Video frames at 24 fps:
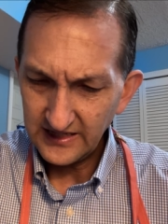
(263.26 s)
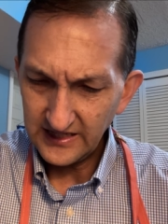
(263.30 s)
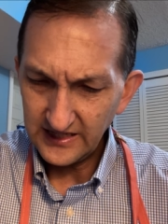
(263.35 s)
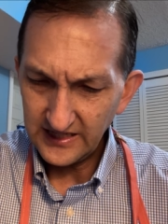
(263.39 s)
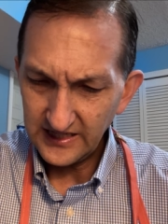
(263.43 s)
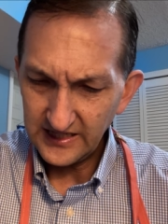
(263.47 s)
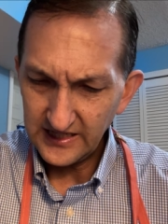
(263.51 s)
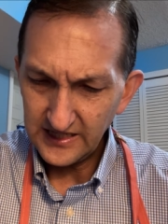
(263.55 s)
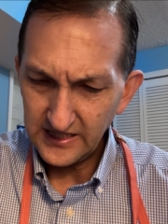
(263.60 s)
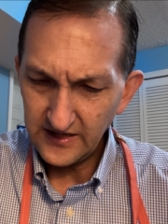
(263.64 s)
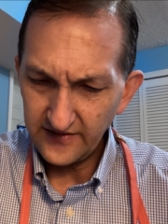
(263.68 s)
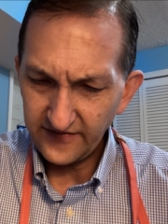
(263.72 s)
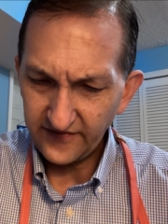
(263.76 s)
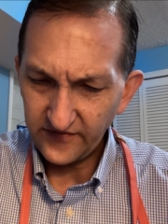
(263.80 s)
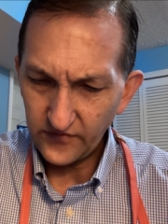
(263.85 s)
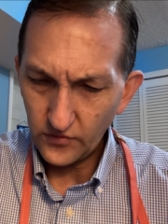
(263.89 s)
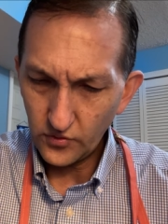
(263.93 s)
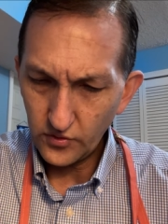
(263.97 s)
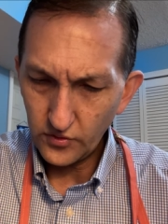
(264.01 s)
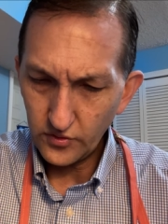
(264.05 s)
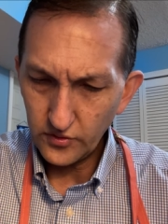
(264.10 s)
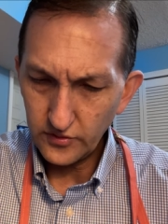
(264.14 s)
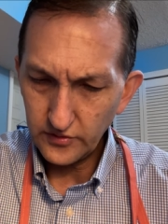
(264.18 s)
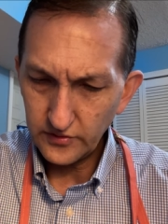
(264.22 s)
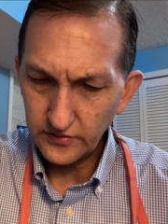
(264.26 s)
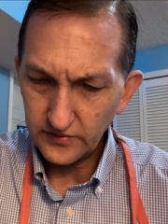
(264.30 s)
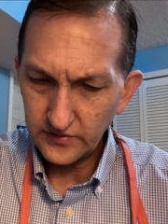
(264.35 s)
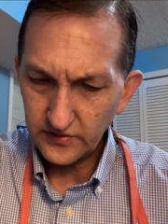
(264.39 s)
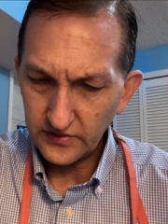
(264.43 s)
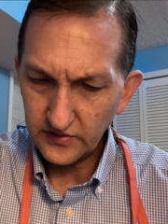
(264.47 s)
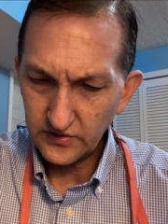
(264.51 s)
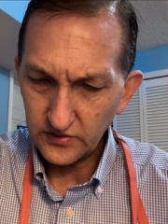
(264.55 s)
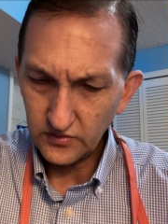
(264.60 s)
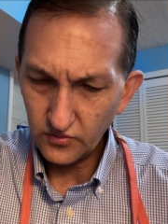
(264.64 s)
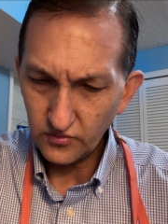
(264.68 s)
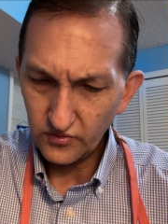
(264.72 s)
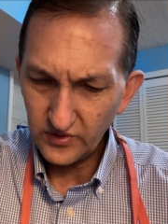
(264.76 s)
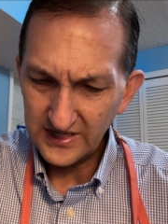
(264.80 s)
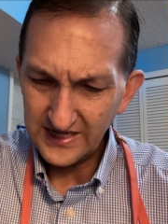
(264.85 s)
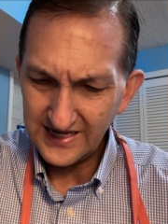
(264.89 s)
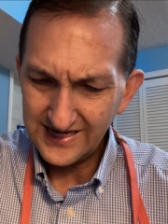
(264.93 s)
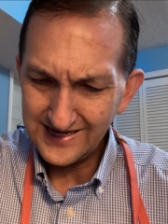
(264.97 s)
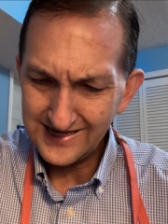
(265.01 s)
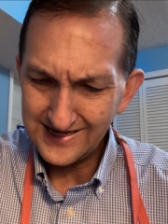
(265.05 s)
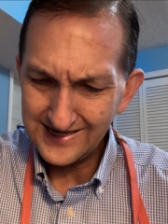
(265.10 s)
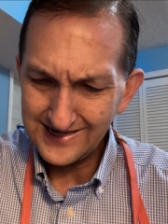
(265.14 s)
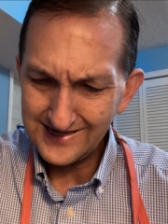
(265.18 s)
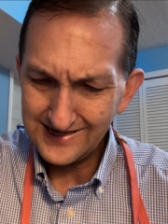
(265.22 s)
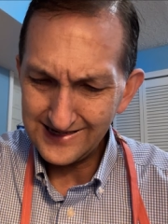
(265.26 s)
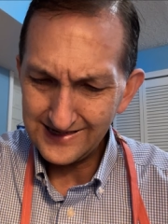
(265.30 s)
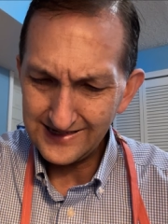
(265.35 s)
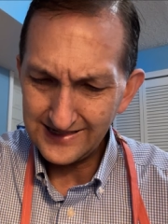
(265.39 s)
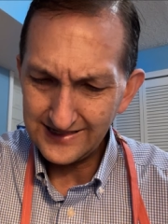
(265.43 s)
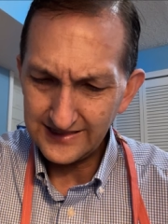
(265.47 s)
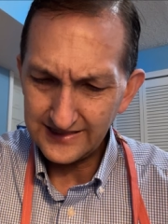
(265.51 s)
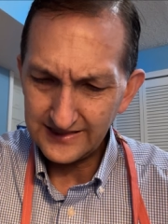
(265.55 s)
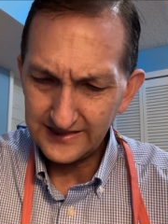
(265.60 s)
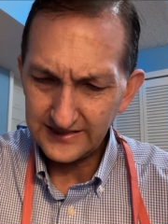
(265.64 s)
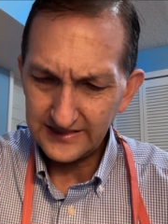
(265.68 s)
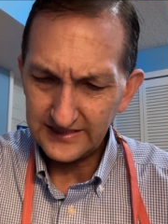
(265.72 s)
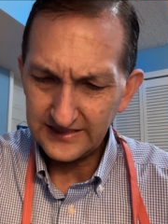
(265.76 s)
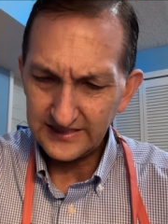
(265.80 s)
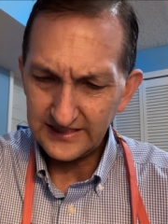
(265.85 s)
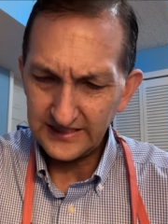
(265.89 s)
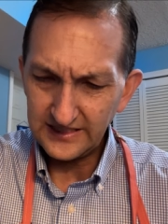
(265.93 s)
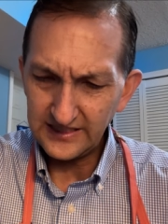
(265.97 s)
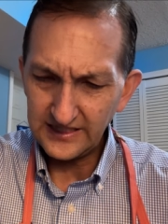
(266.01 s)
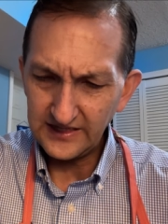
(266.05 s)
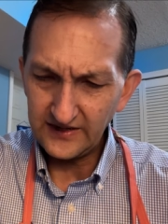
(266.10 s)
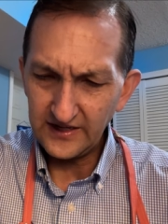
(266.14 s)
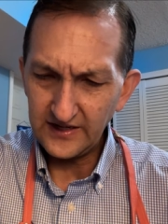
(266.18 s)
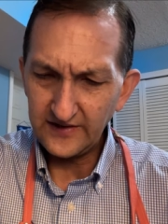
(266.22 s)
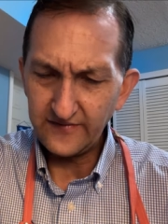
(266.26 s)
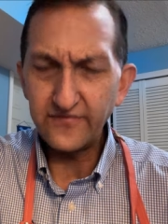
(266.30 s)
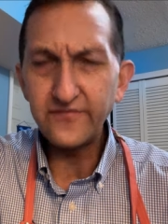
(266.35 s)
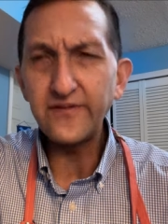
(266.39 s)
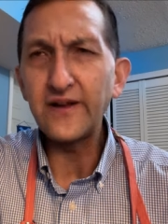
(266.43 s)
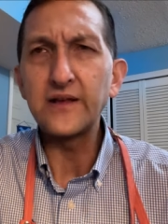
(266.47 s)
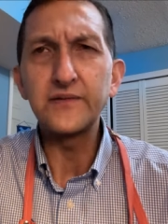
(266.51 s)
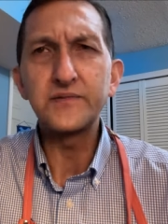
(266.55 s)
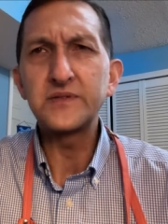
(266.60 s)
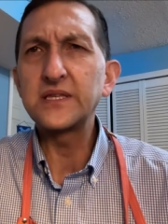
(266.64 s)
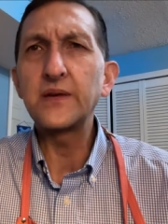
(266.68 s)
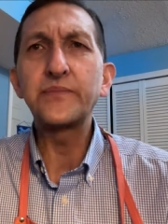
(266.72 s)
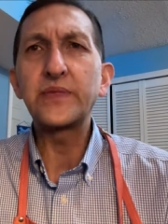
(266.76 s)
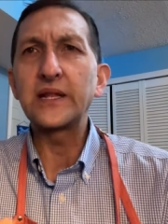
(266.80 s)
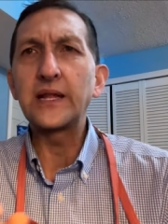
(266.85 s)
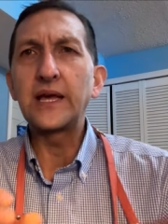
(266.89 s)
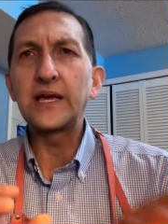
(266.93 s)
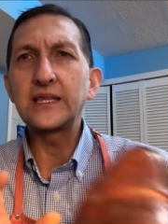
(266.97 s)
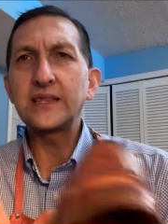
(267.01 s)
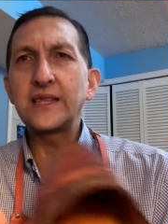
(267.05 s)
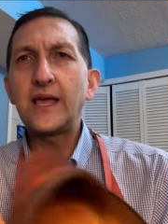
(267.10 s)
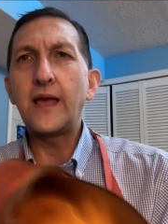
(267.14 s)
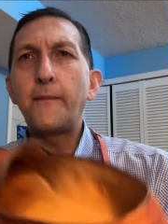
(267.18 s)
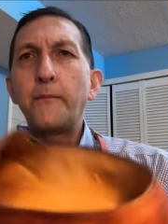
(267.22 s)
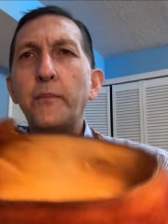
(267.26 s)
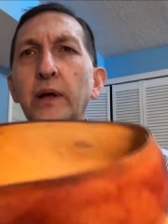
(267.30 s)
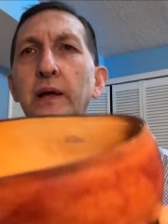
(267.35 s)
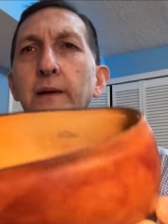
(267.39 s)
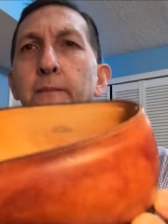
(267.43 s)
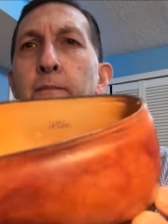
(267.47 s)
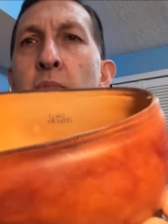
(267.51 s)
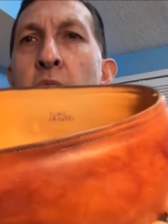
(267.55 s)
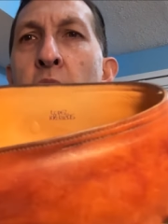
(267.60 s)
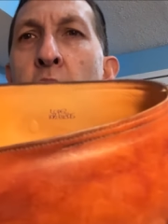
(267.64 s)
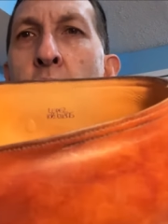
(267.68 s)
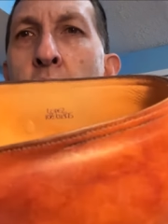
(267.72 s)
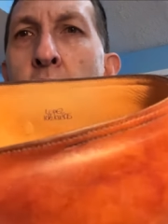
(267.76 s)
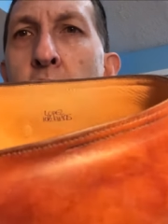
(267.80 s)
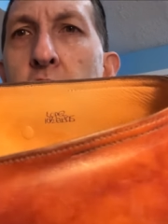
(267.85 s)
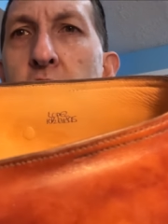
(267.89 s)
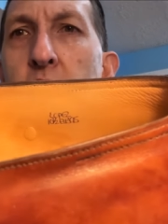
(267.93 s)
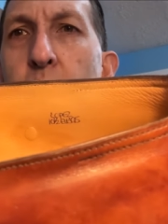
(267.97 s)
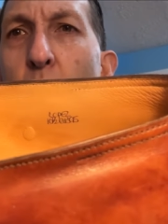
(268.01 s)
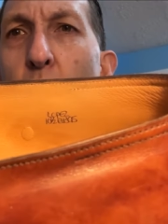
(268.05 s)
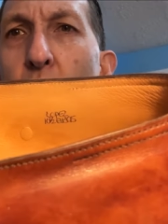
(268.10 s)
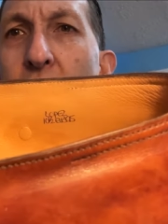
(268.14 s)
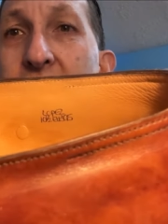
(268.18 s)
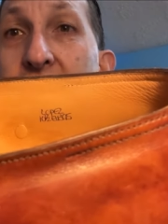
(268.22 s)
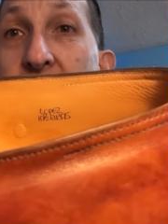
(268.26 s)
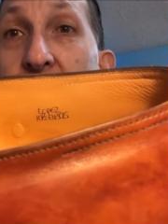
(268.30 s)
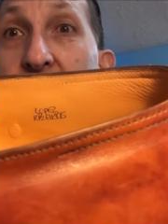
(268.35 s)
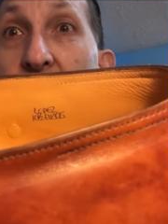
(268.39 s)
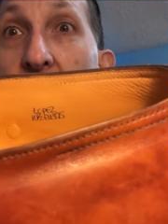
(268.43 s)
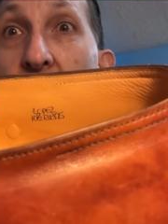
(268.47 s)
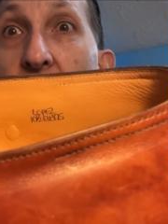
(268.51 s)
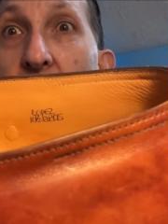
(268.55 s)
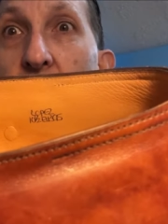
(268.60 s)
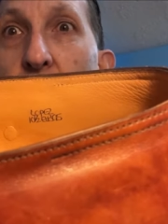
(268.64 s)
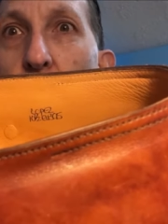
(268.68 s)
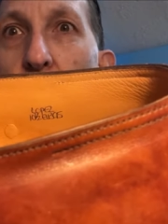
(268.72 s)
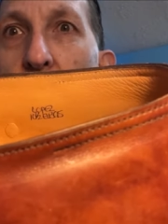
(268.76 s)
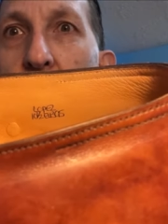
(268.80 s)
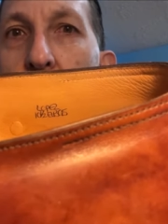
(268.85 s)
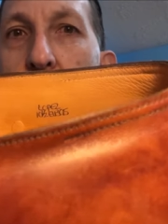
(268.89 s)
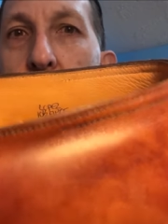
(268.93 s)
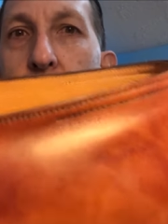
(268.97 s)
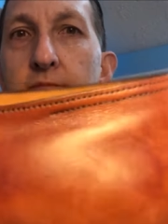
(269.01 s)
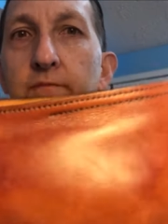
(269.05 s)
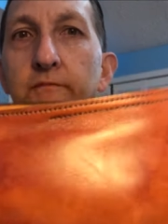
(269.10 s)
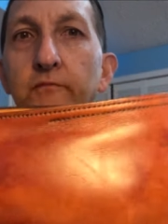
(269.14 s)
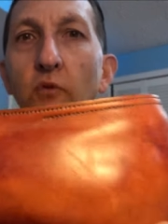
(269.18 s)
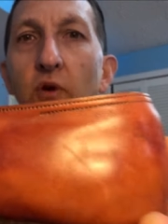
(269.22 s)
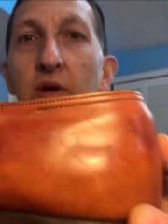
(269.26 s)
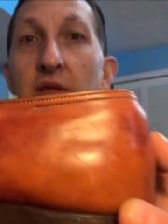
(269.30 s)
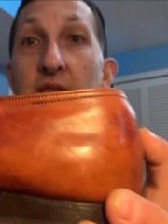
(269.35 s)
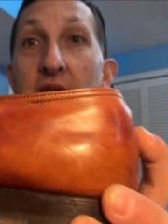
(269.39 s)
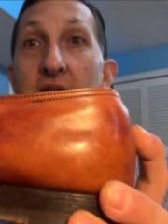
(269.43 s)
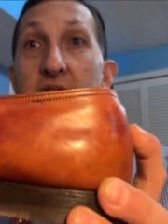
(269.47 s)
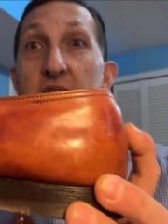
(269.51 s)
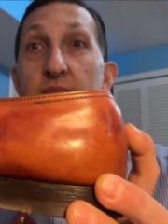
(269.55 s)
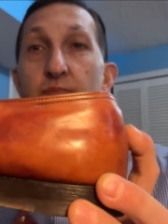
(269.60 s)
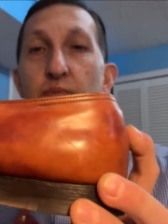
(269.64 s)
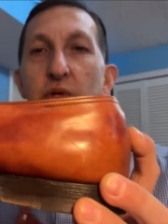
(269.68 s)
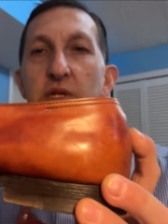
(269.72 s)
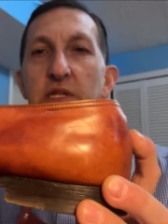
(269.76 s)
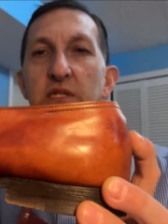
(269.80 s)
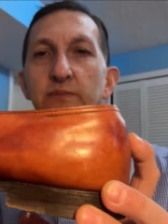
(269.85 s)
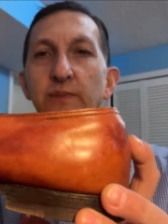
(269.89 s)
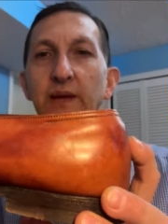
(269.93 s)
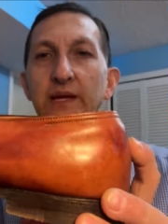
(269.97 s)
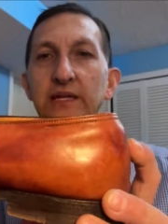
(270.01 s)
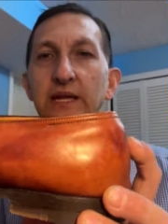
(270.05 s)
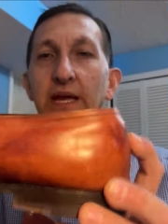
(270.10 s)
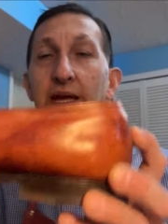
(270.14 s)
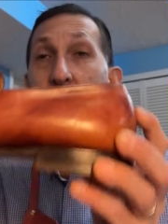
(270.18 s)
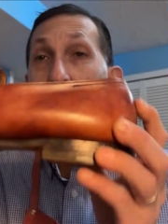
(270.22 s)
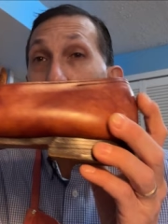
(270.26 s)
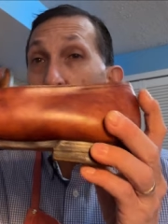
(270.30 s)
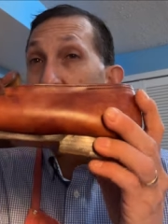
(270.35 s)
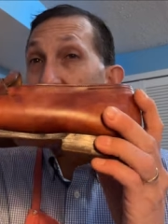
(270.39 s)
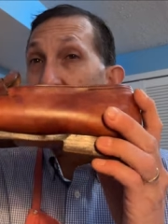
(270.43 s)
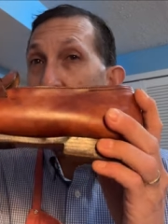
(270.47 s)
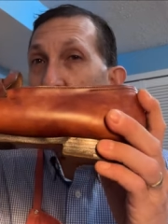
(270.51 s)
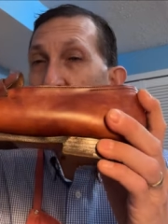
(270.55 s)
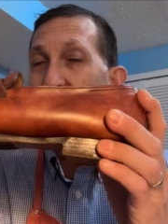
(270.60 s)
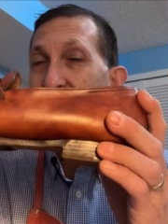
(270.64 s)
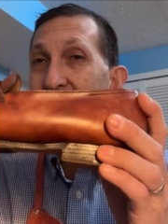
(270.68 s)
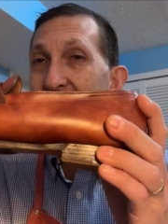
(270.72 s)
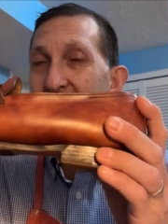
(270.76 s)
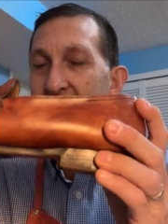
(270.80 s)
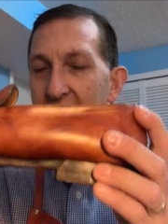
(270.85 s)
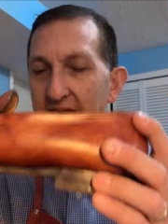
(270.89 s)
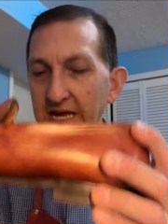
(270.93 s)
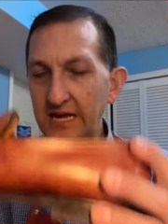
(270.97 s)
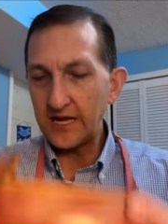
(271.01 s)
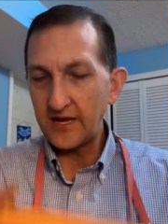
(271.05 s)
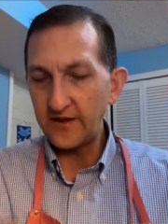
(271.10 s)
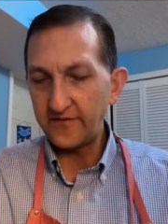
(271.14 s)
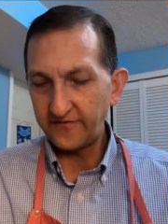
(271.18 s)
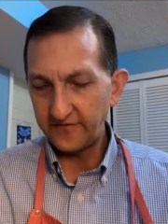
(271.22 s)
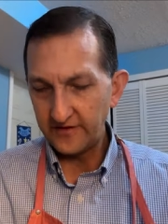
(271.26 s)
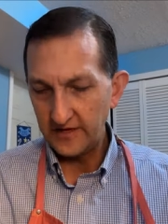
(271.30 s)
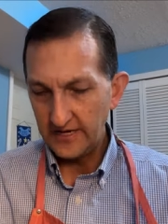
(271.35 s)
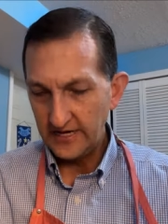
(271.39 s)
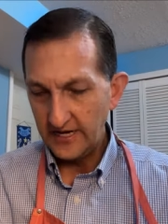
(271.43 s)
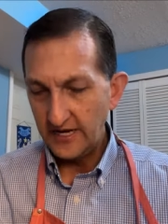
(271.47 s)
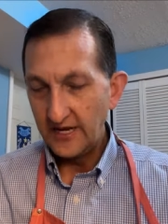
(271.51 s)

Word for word: E43C, something like that. But the point is it's handwritten, right? That's pretty spectacular. Now, 10 and a half.